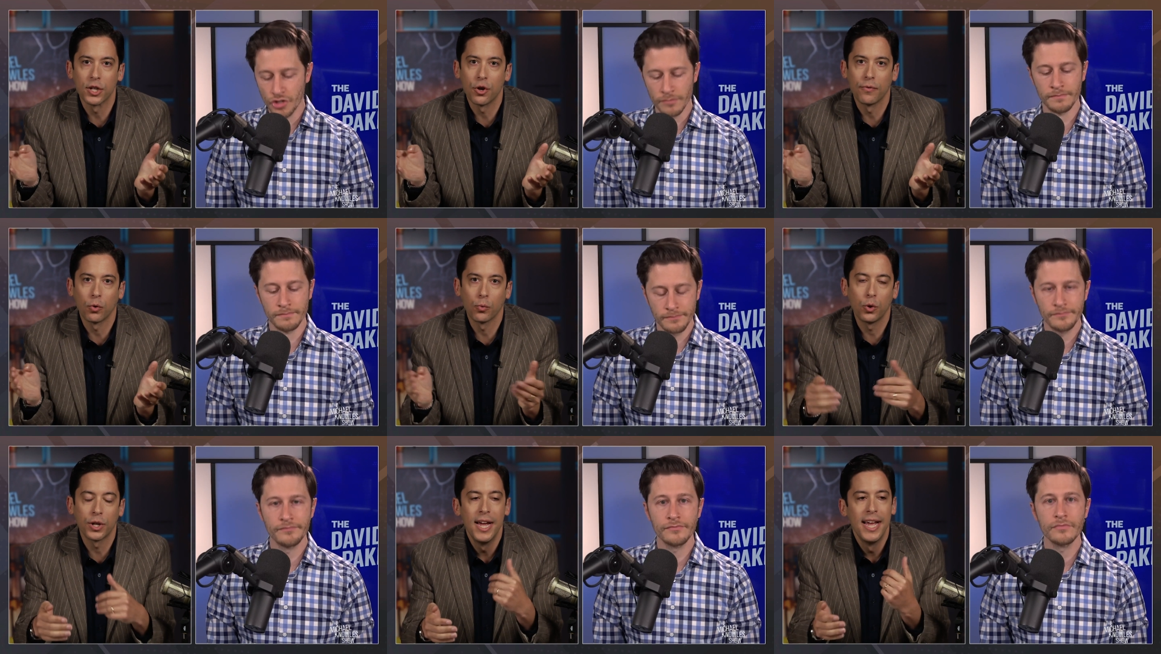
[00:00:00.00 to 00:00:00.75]
Speaker 1: sure. is
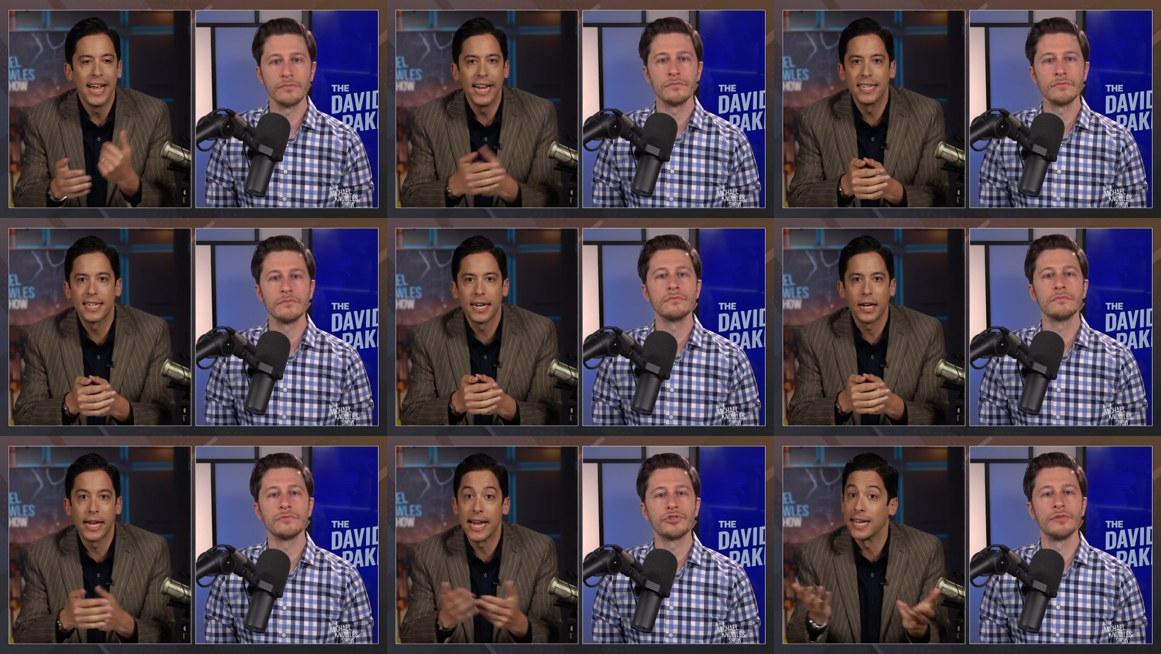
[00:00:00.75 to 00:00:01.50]
overruled
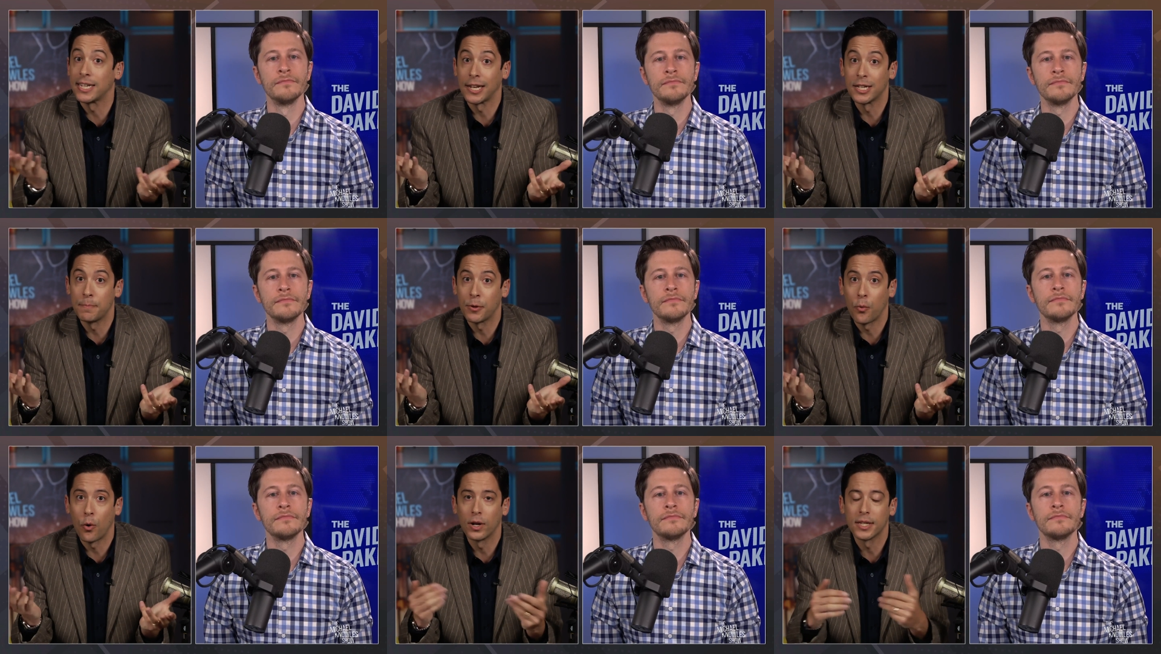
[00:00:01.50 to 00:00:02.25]
instantly, as Elizabeth
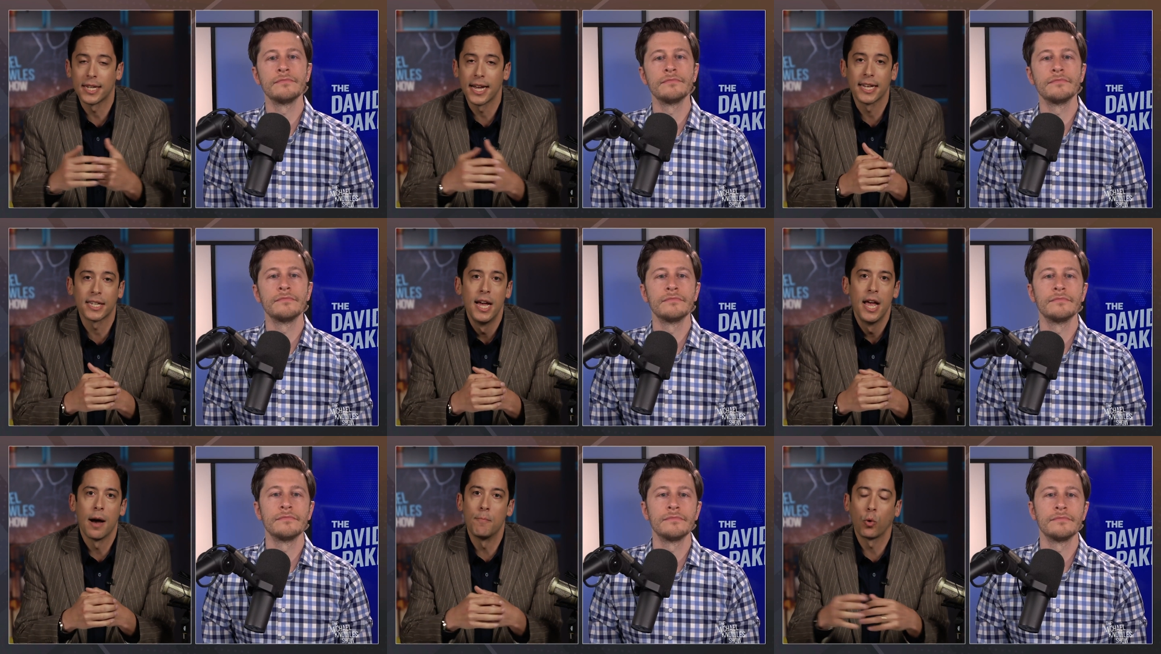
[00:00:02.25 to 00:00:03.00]
Warren says,
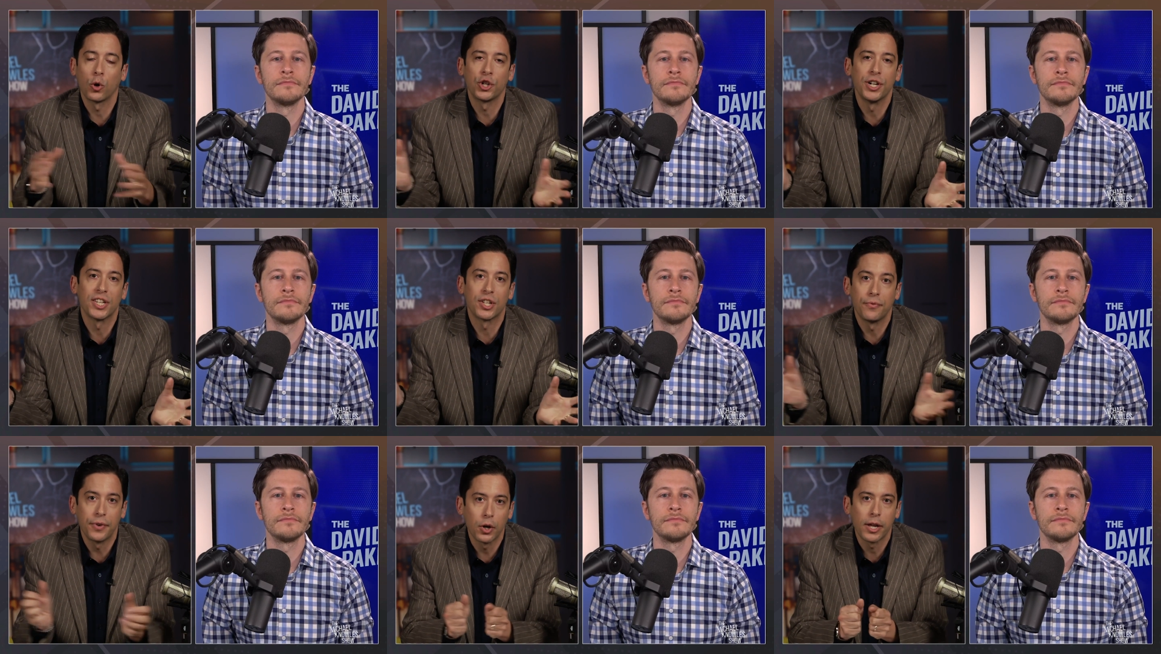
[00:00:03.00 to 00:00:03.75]
abortion is
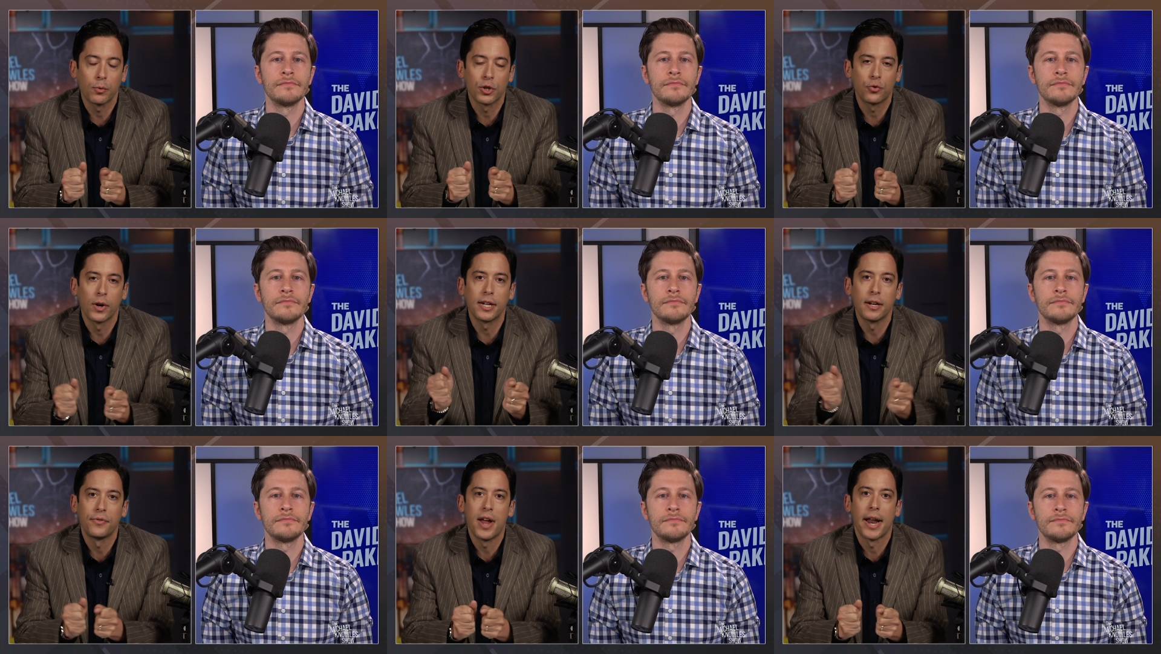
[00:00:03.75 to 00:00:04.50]
severely restricted,
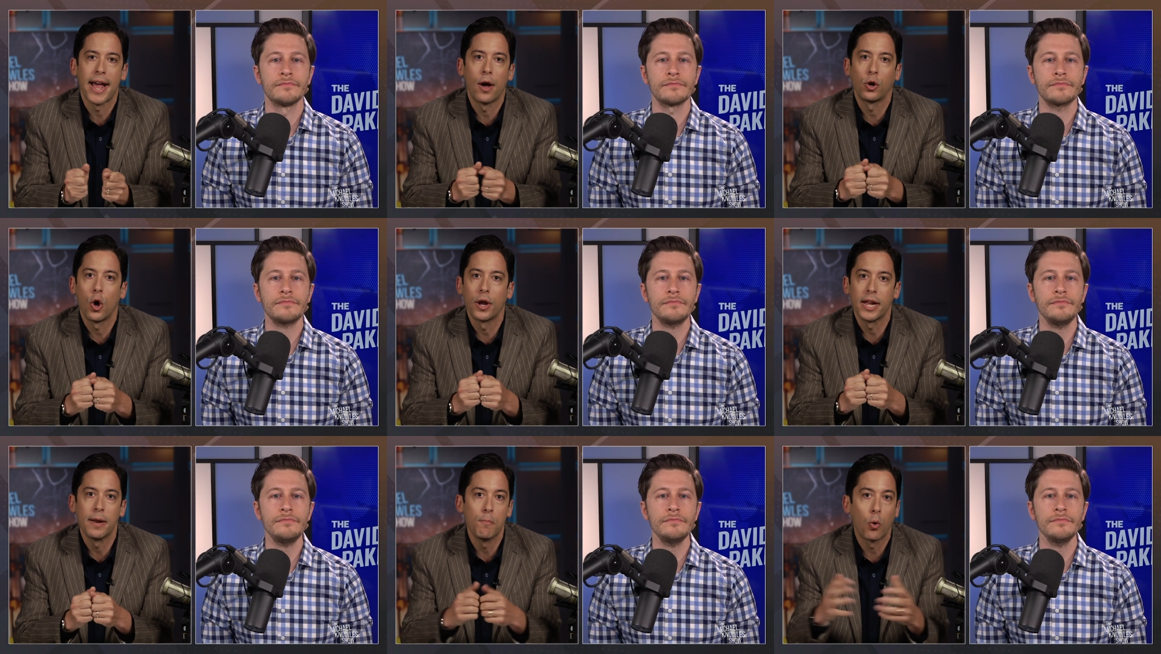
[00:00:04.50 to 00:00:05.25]
if not outlawed,
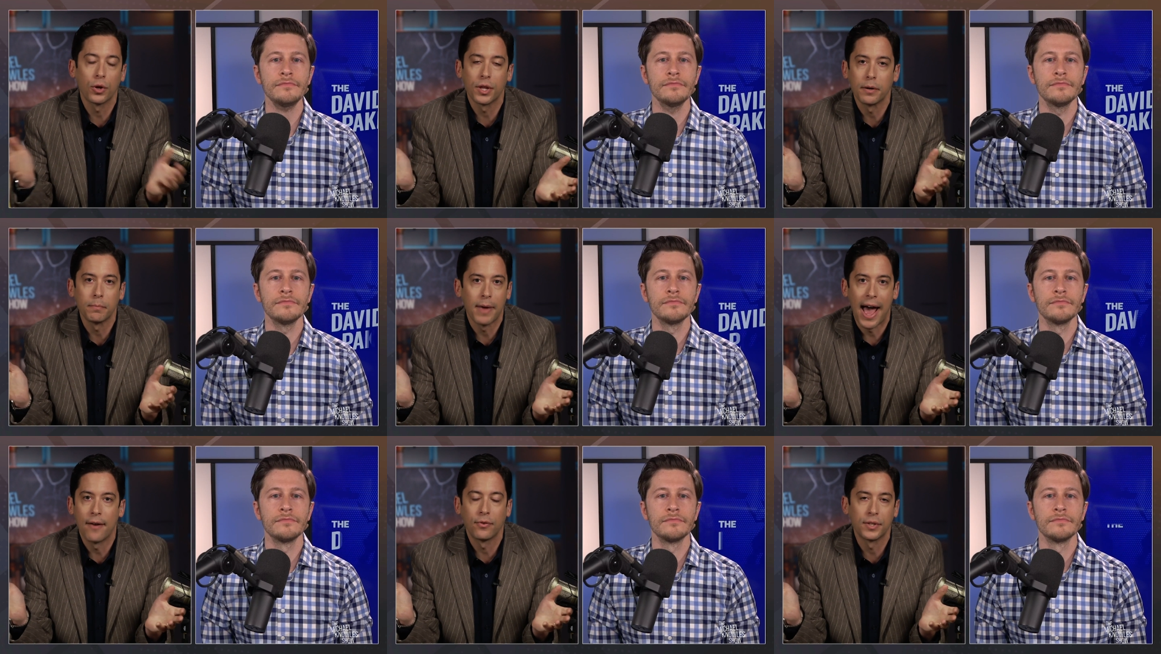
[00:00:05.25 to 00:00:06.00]
in more than
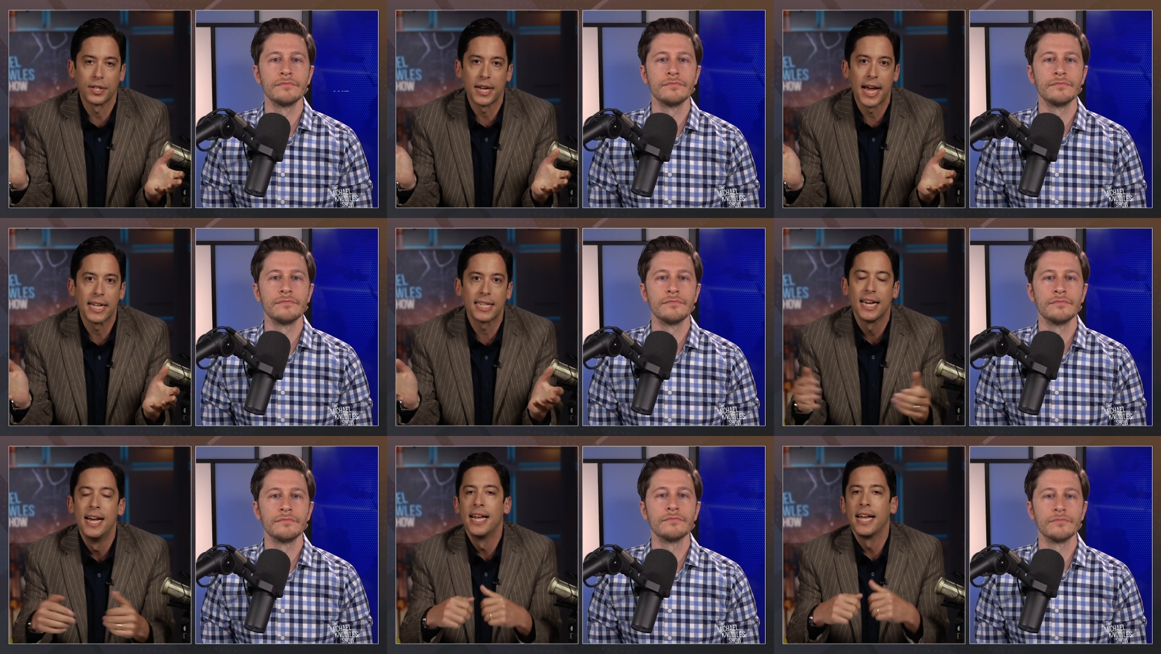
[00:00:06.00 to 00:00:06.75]
half of the states.
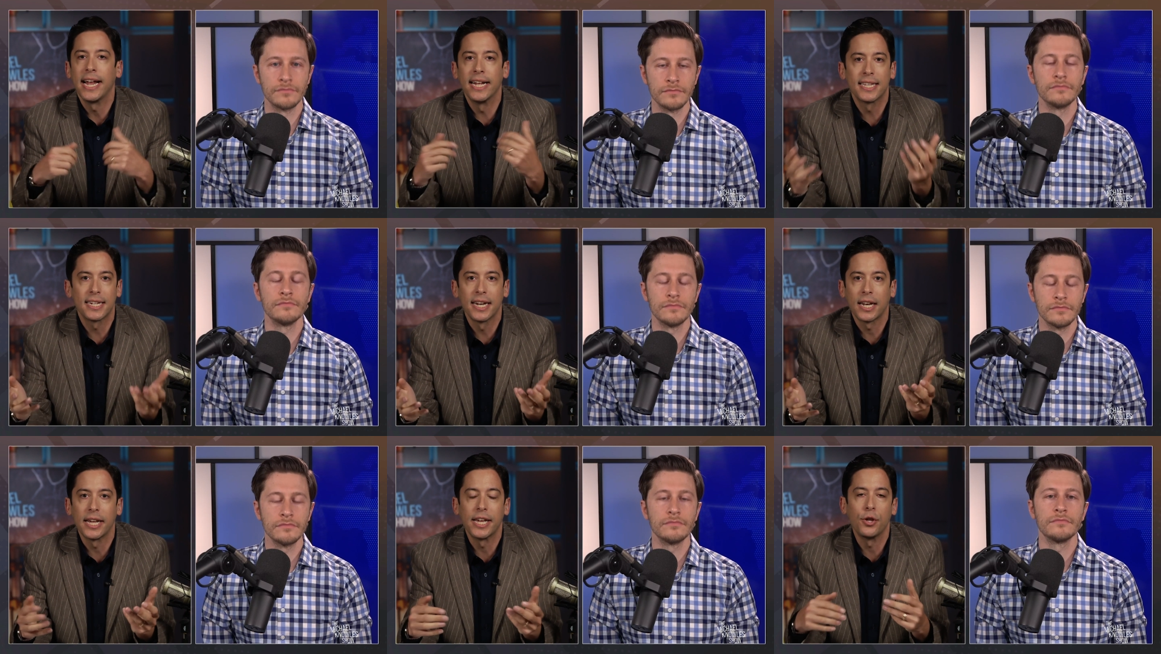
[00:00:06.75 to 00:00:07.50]

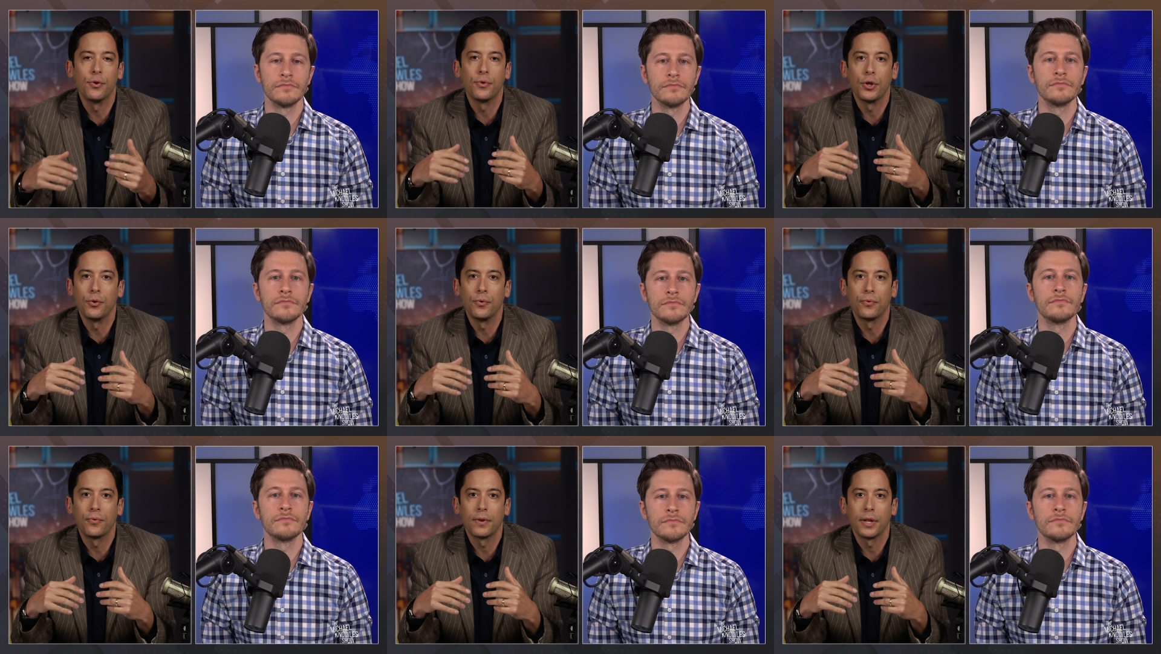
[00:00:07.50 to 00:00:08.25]
Instantly, you
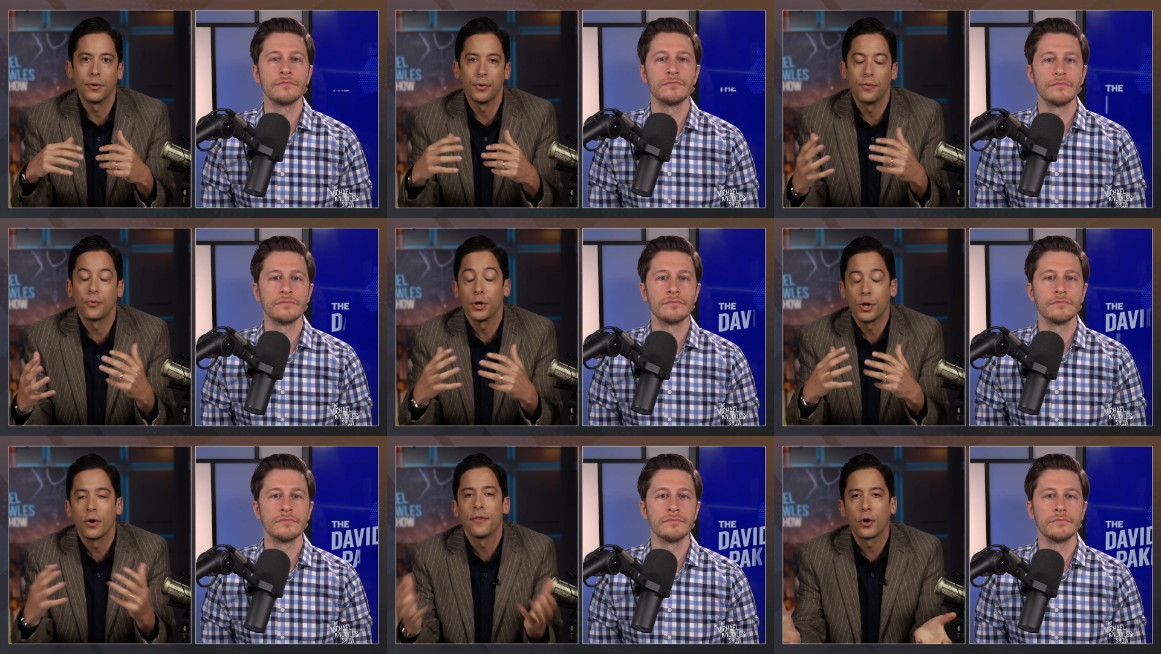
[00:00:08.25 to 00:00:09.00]
you've, you, you've
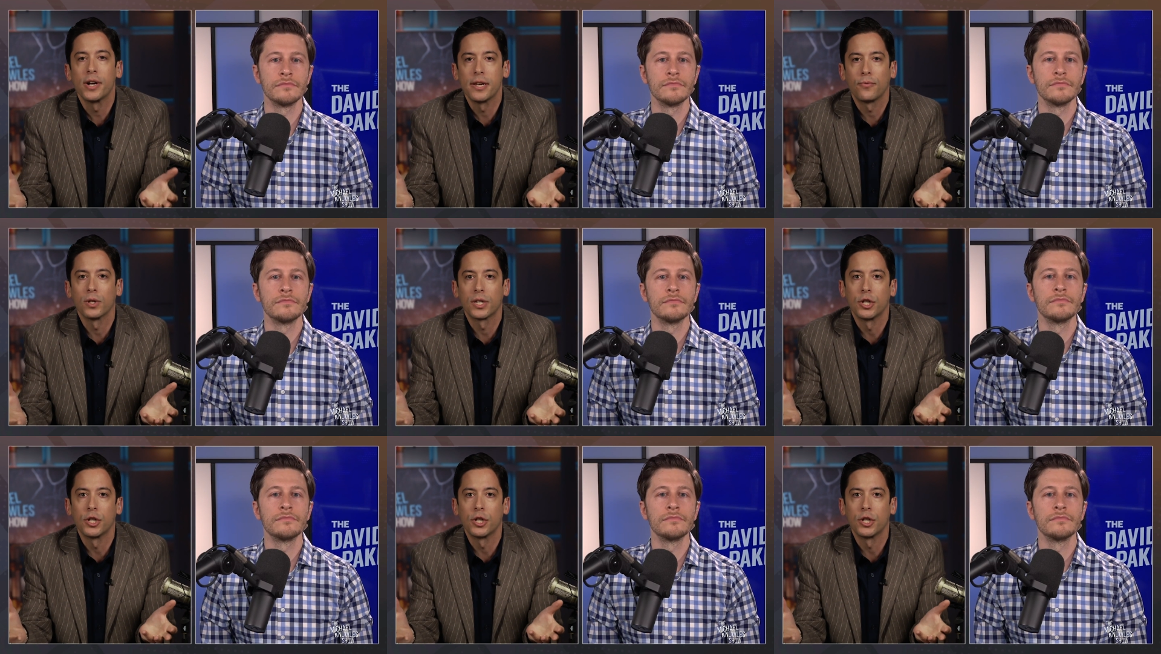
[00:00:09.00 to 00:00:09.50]
you're in a very different